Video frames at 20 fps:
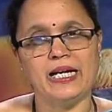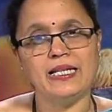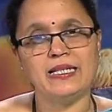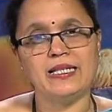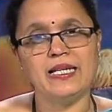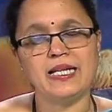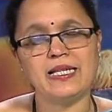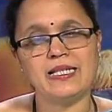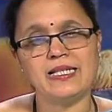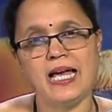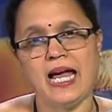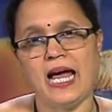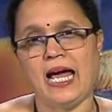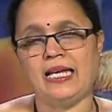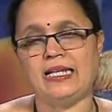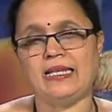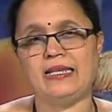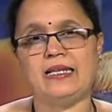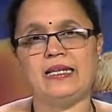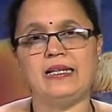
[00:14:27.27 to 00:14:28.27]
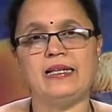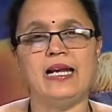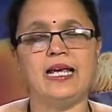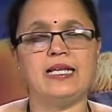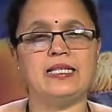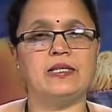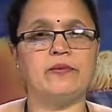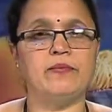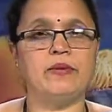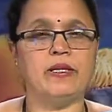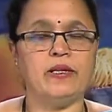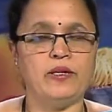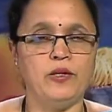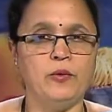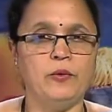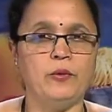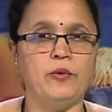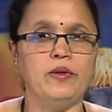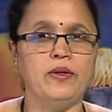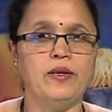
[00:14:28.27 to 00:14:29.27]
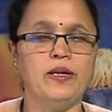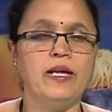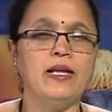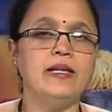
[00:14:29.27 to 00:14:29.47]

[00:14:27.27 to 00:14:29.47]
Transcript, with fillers: index and the glycemic load.